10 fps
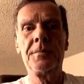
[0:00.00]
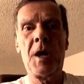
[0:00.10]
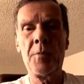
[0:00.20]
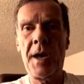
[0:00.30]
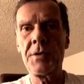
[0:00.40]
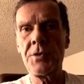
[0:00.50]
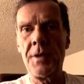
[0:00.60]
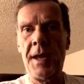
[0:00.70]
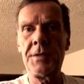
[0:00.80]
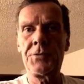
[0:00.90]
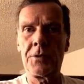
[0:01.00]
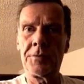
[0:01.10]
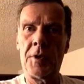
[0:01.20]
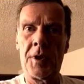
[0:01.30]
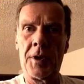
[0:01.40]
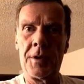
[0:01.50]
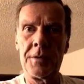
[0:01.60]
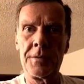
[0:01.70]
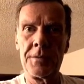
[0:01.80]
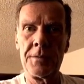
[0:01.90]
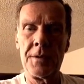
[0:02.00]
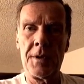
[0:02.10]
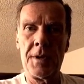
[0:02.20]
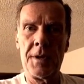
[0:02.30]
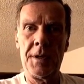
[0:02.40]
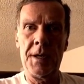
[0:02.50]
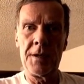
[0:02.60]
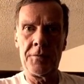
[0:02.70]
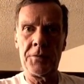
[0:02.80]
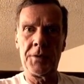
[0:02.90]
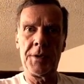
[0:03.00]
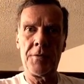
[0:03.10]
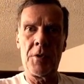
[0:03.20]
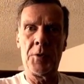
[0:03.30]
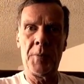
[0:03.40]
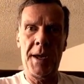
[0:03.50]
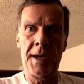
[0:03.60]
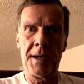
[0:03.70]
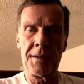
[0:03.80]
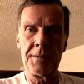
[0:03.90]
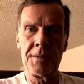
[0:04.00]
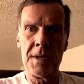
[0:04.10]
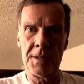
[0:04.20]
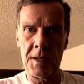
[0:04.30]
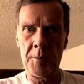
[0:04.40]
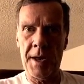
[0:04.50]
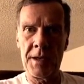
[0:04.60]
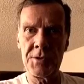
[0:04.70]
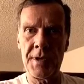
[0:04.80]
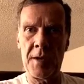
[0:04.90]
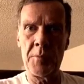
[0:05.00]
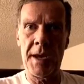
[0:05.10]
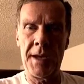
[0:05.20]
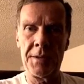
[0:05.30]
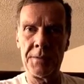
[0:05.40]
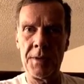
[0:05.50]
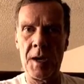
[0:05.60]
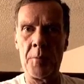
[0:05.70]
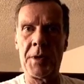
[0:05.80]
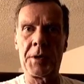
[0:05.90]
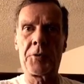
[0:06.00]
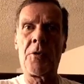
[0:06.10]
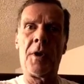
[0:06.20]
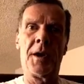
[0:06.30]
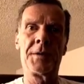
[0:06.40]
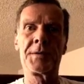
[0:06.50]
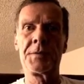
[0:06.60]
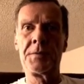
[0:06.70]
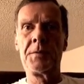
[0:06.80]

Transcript: Imagine that sort of heart in a fully grown man, and then imagine that man up on a cross,